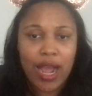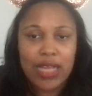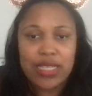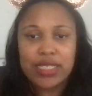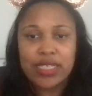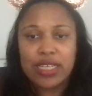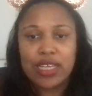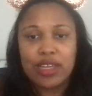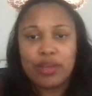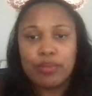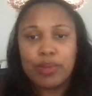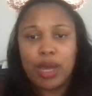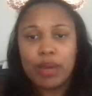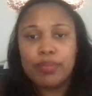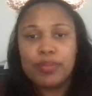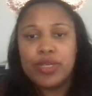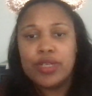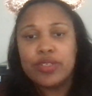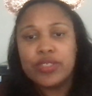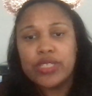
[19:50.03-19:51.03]
I send him my
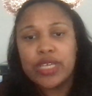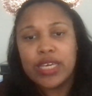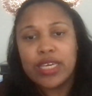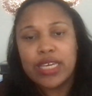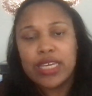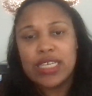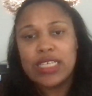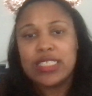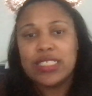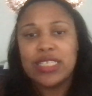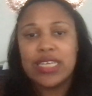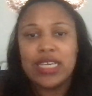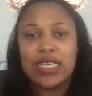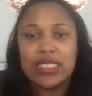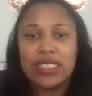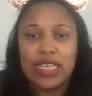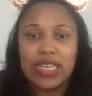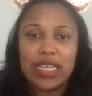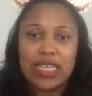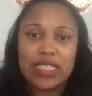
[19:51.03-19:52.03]
music. He
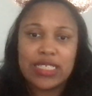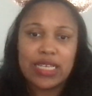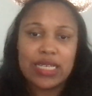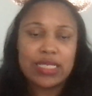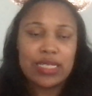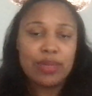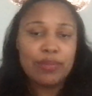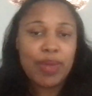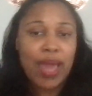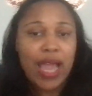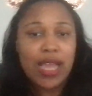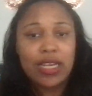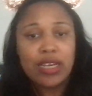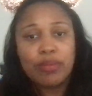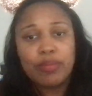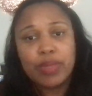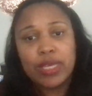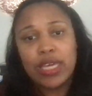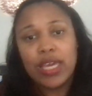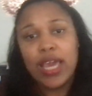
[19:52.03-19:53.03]
sings it. He sends it back to
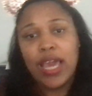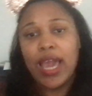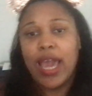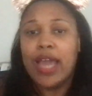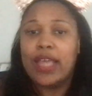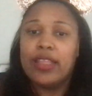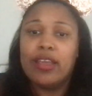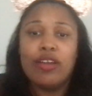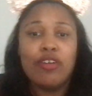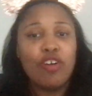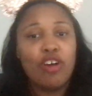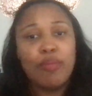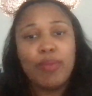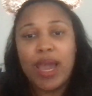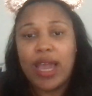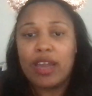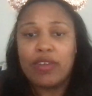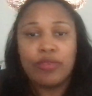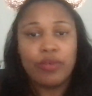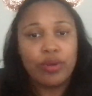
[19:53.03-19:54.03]
me. And they're going
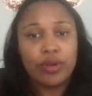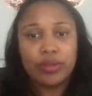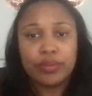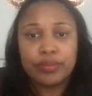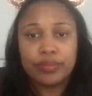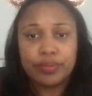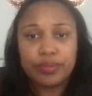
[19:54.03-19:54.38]
back and forth.